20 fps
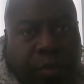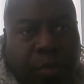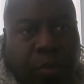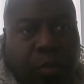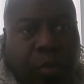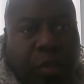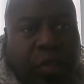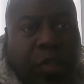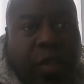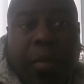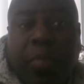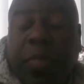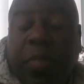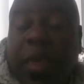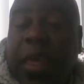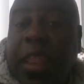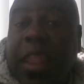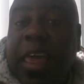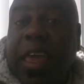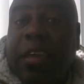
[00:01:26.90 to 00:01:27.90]
with
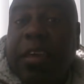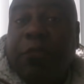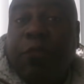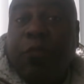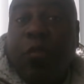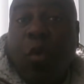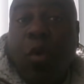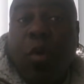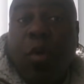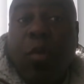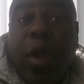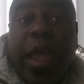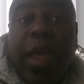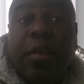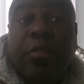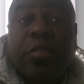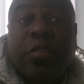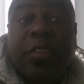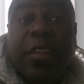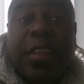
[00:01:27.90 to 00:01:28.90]
something like four
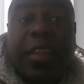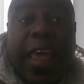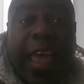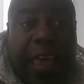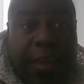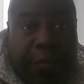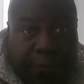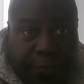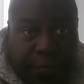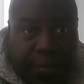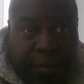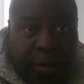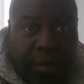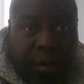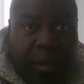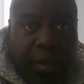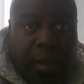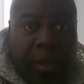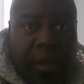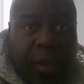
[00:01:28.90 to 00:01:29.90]
rounds left
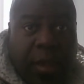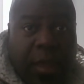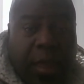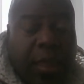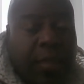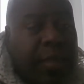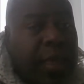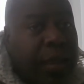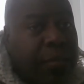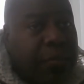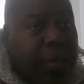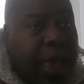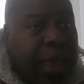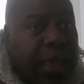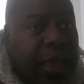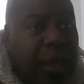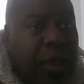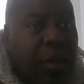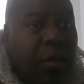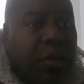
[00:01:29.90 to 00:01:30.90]
in that
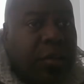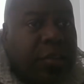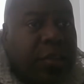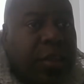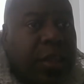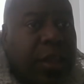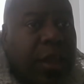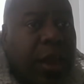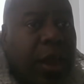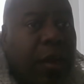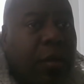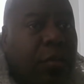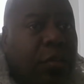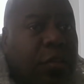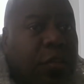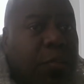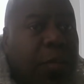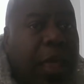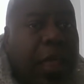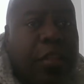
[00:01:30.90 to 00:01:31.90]
Mikey Garcia Errol
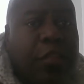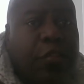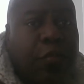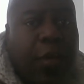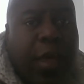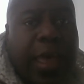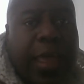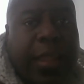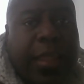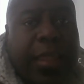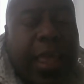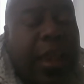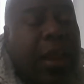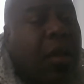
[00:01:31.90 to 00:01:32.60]
Spence fight that